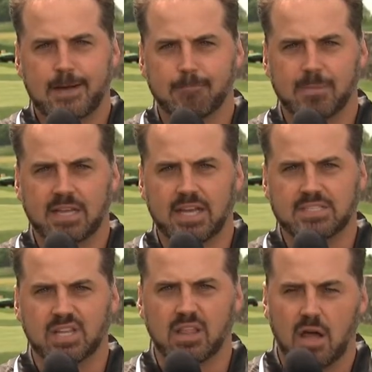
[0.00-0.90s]
it's
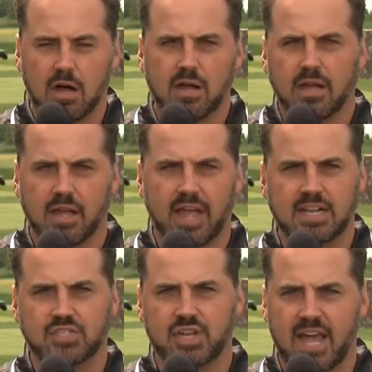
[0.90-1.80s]
a lung and
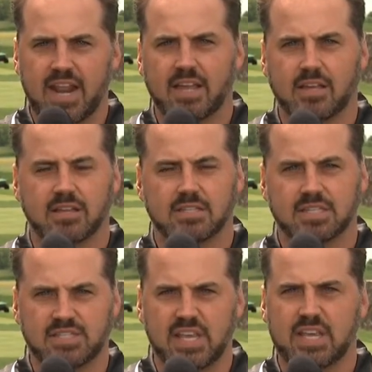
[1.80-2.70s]
genetic
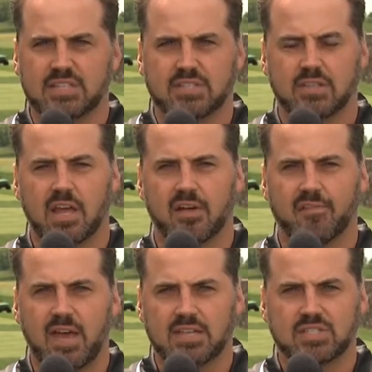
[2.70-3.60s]
disease that
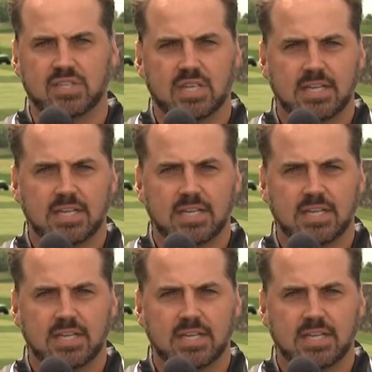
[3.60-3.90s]
affects